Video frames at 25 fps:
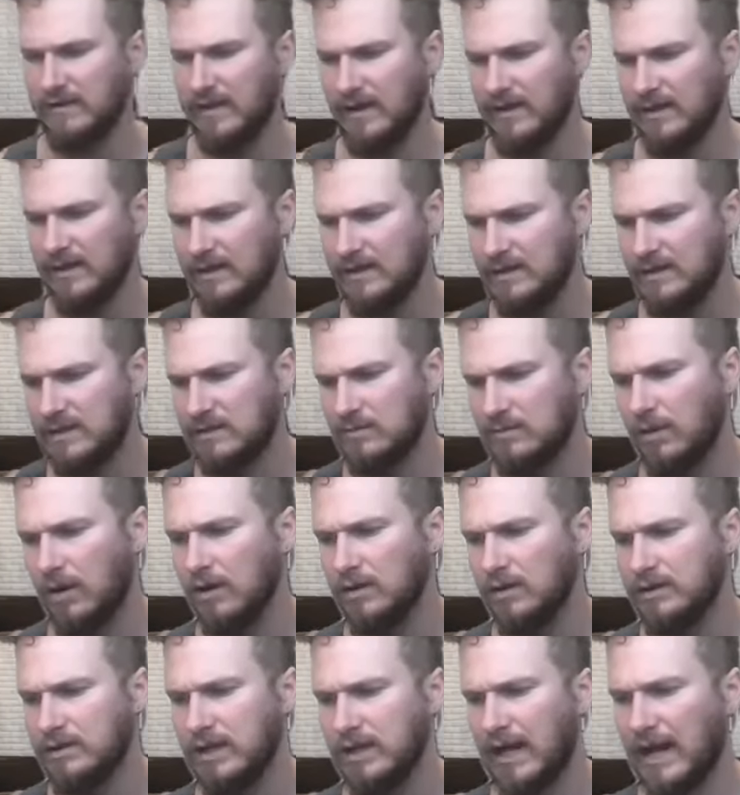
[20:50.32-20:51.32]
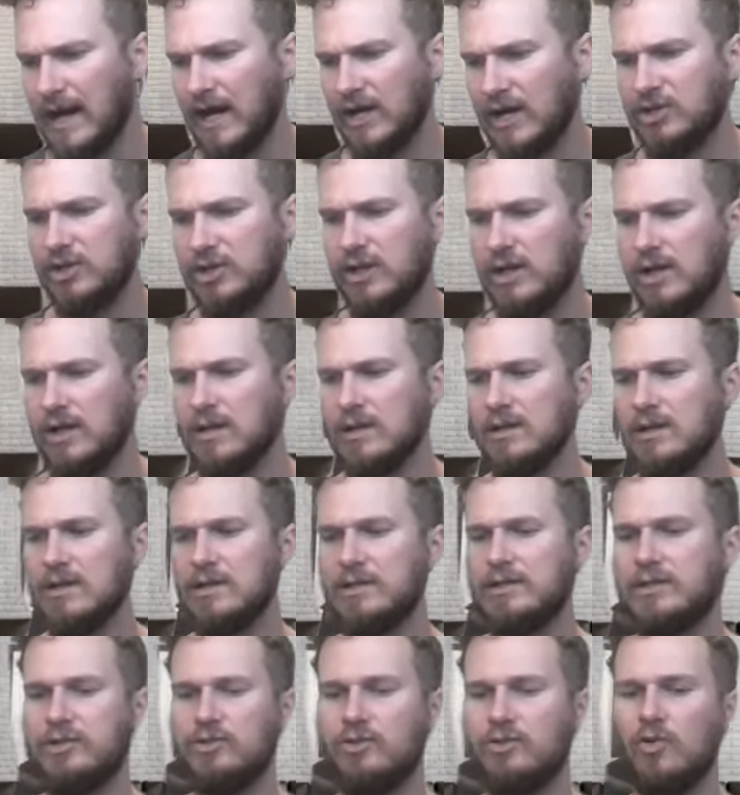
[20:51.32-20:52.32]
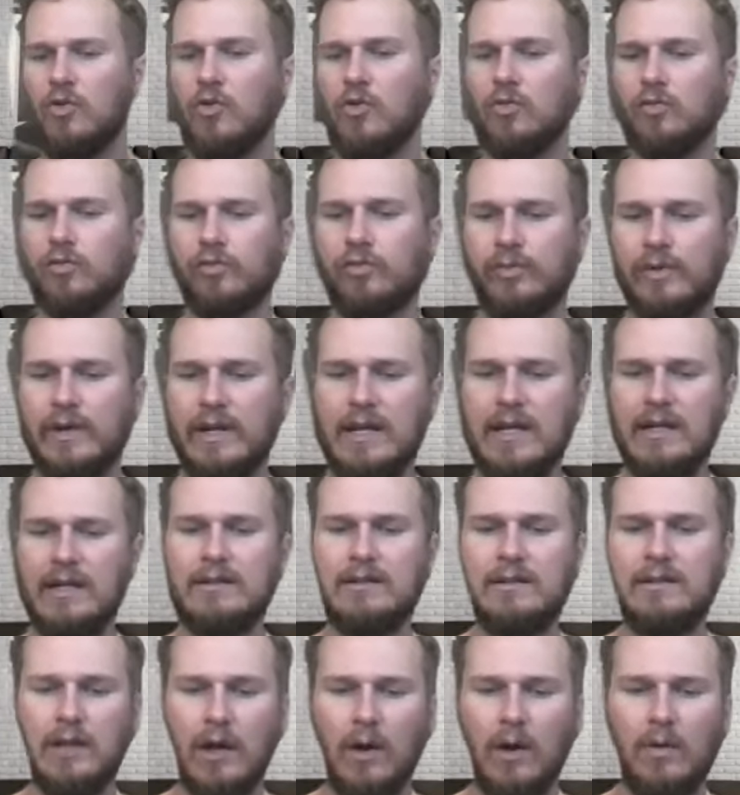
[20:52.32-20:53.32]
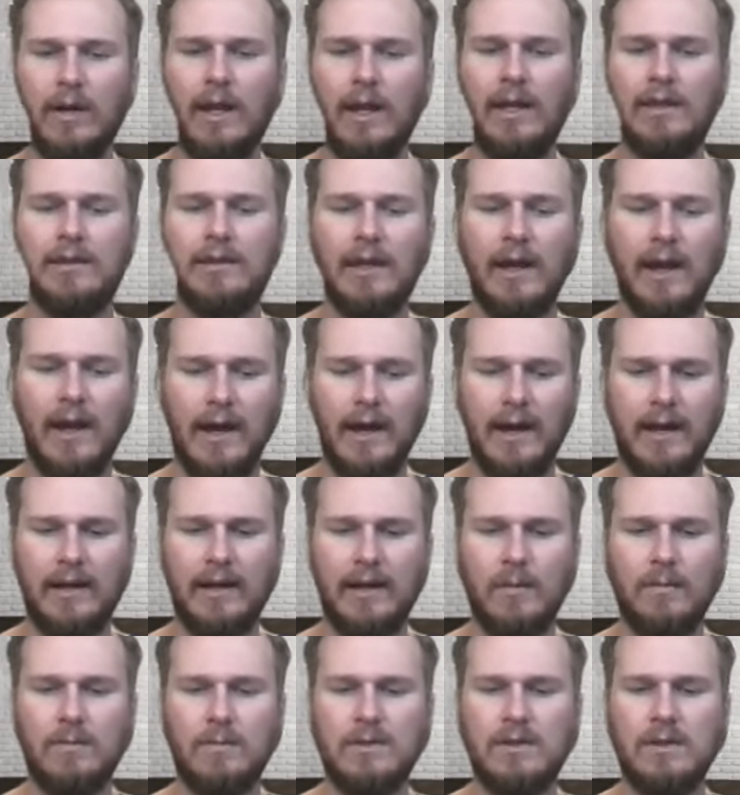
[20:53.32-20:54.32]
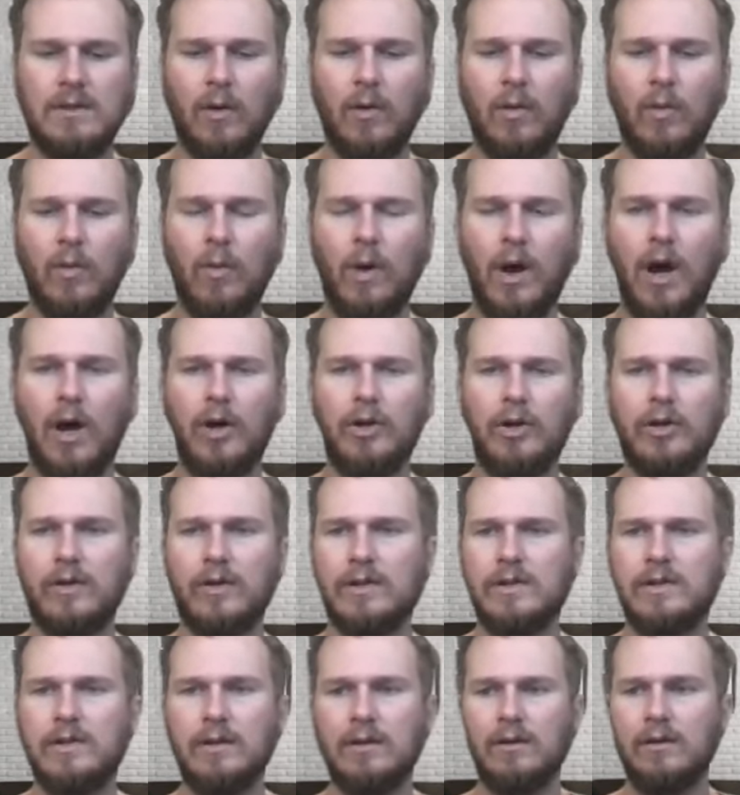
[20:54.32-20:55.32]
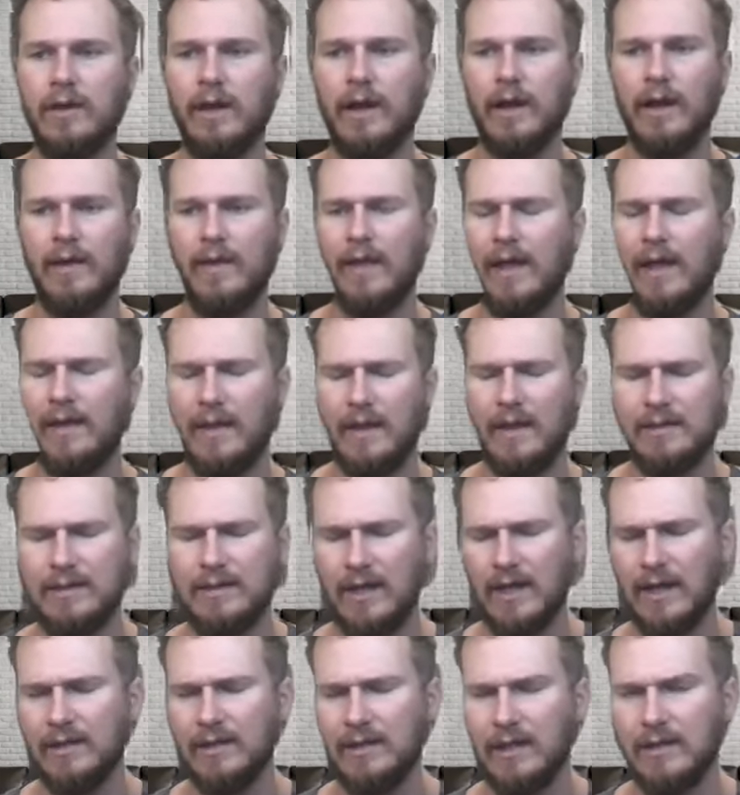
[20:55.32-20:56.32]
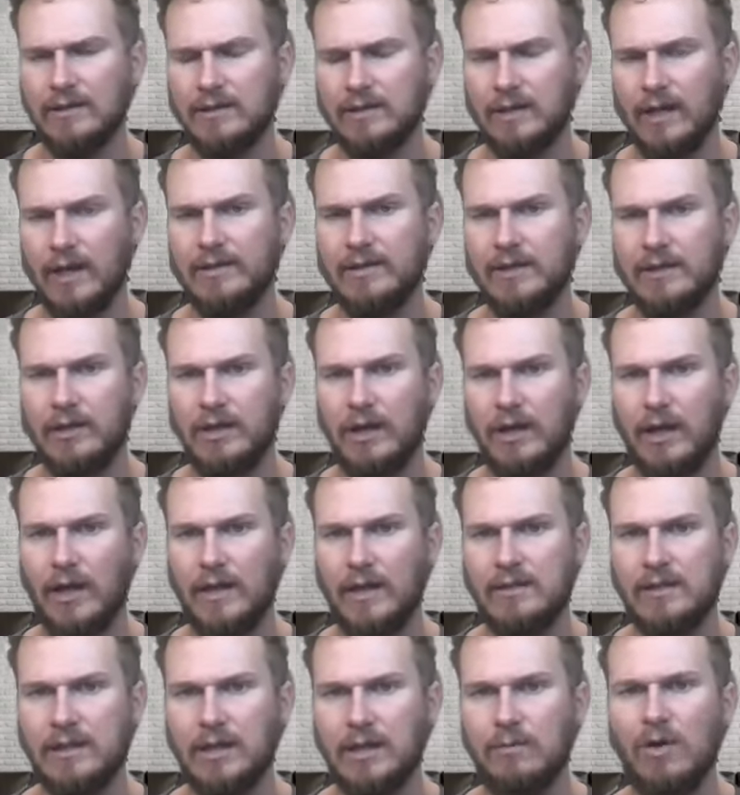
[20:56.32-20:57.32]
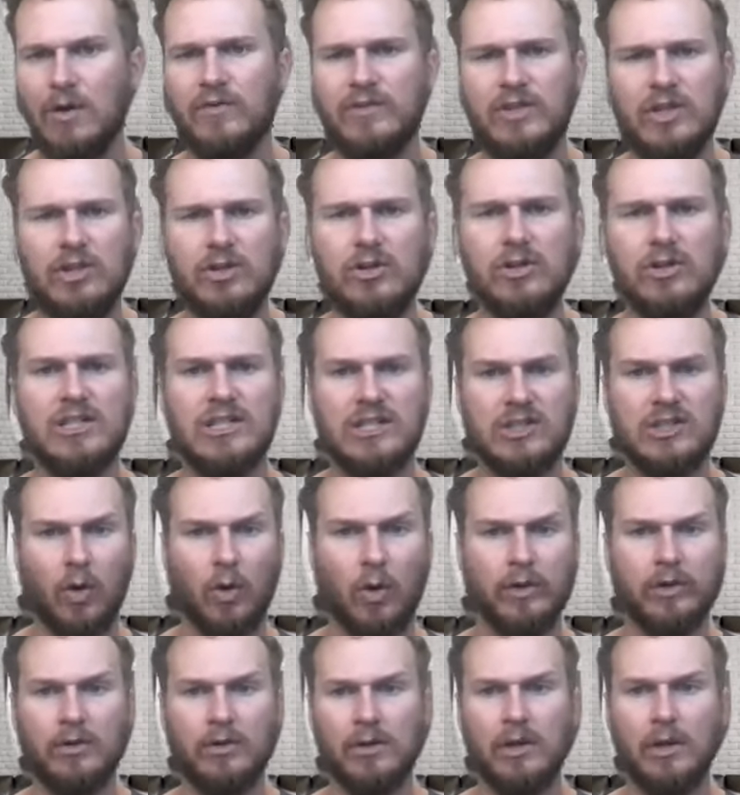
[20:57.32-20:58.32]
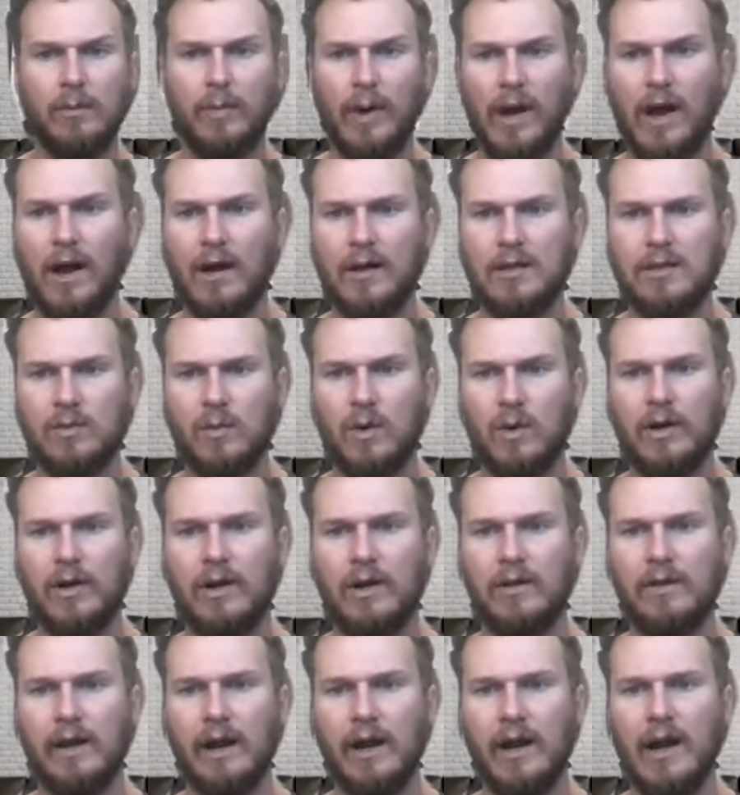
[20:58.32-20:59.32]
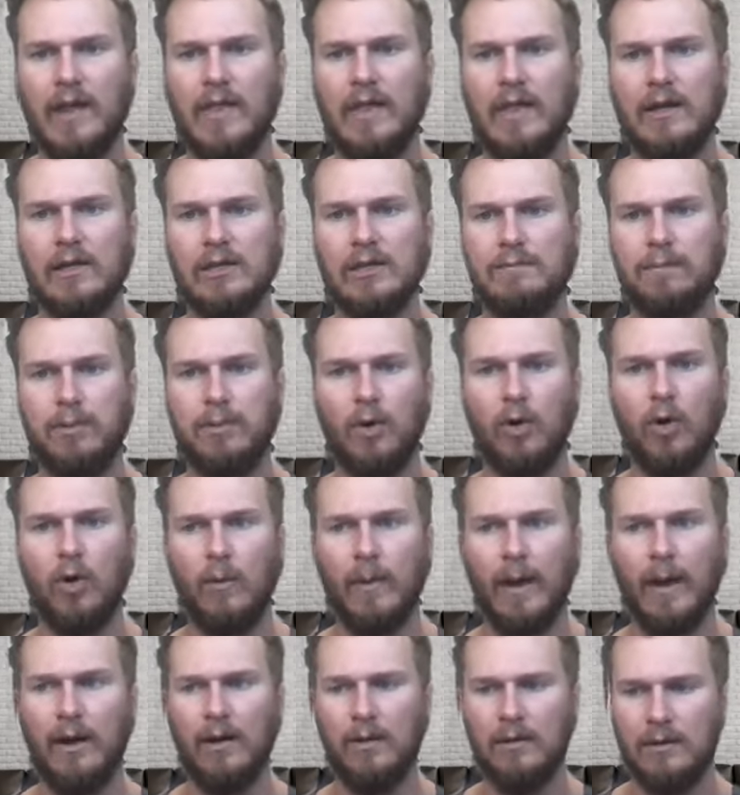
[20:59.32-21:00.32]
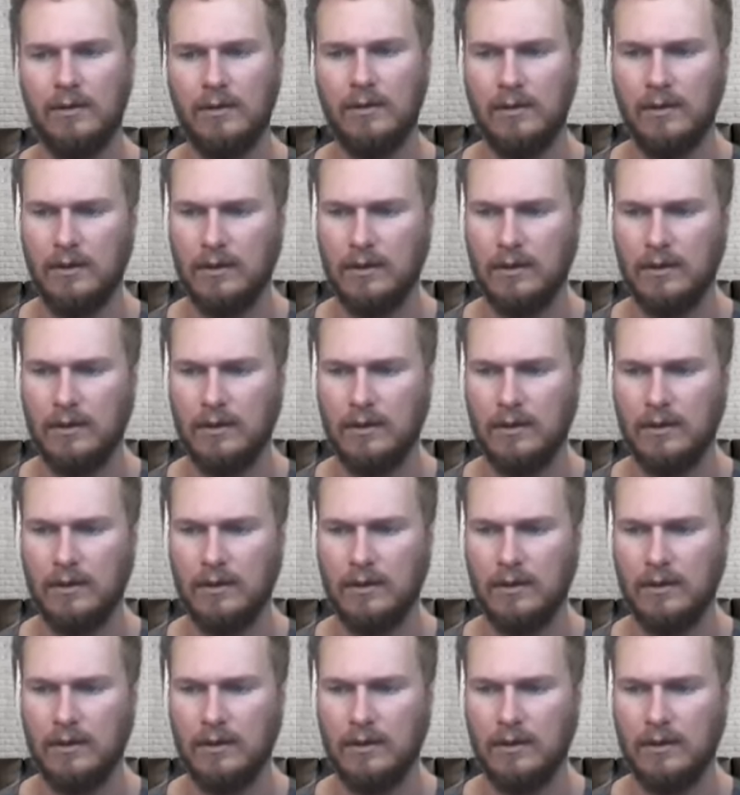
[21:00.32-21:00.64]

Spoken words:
of all, that's smart to actually redonate the items while you're still there. That's a good move. Did you just sort through the box while you're there and then just pull them out?